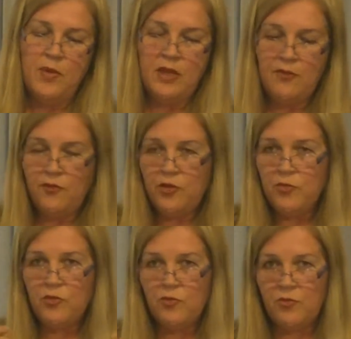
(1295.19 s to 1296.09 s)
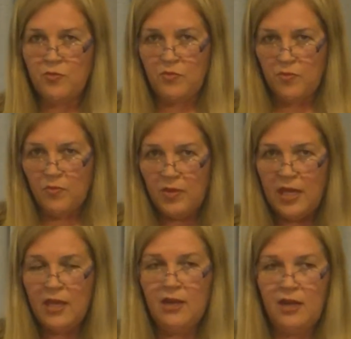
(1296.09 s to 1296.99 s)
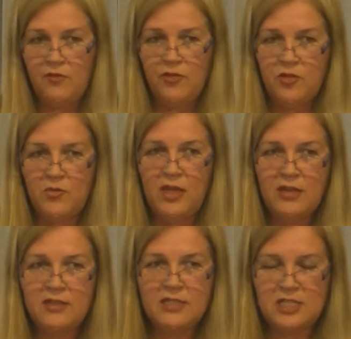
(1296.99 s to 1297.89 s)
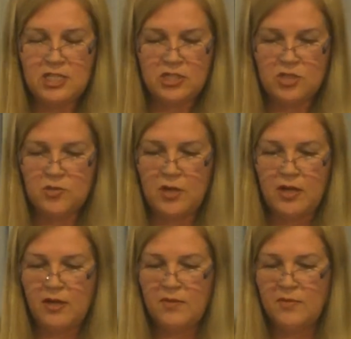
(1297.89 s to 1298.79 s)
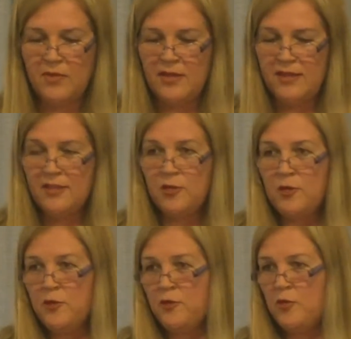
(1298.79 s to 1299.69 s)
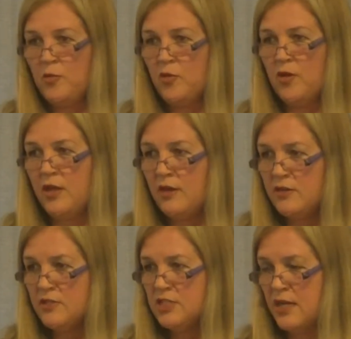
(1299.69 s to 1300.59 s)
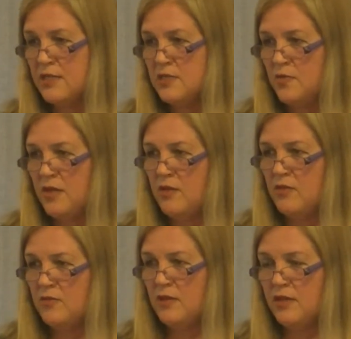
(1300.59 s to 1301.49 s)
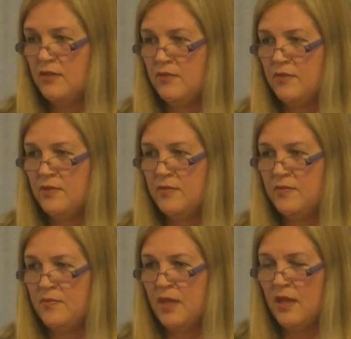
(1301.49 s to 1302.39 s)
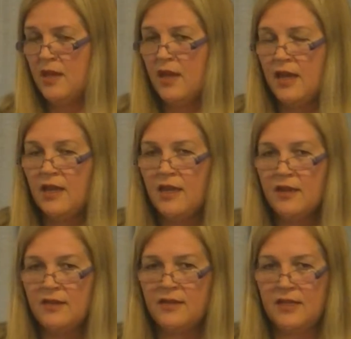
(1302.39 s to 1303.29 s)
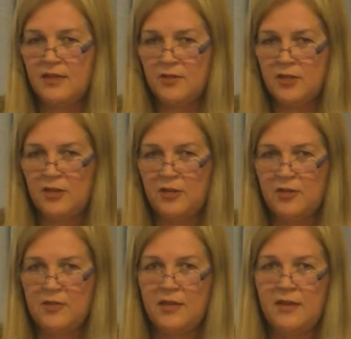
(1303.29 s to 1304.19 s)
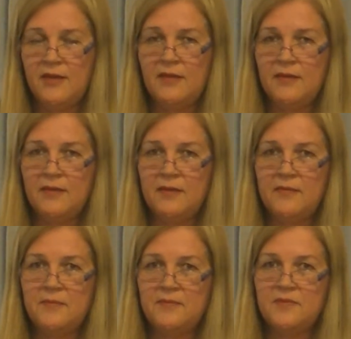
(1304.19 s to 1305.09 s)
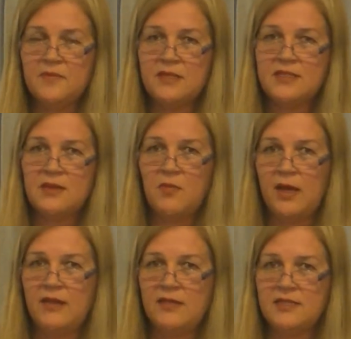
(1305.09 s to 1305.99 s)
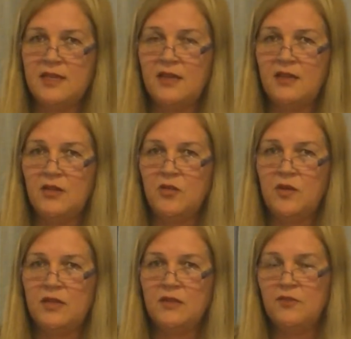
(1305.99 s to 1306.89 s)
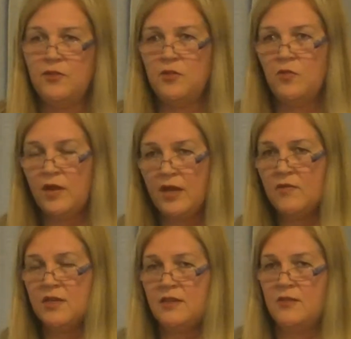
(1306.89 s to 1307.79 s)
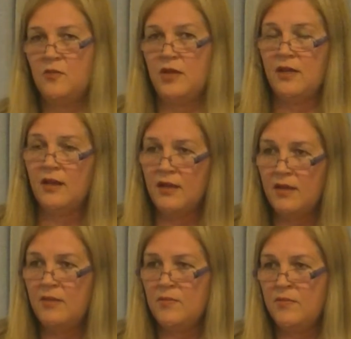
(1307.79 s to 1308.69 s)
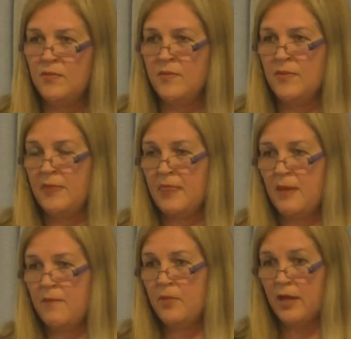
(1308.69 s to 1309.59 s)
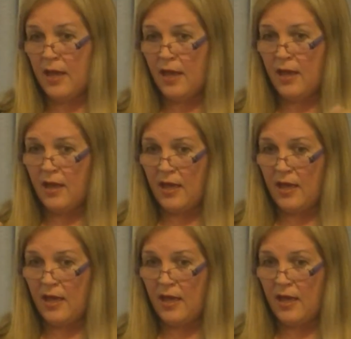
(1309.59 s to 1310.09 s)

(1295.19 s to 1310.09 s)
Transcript: But if you make an effort, you make a decision to come, don't you feel more energized when you leave? I hear, the other day, somebody said, I didn't feel well, I didn't want to come, but